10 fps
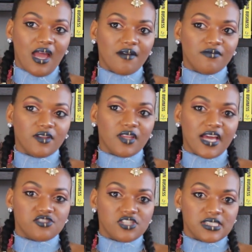I feel
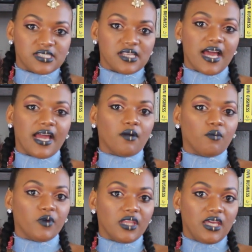like she's
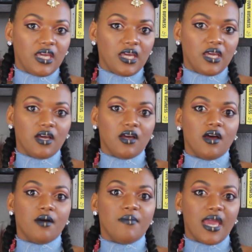like really
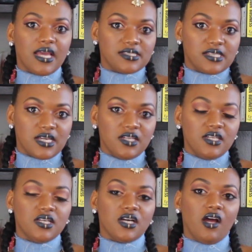
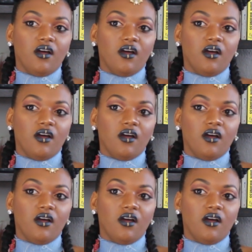amazing.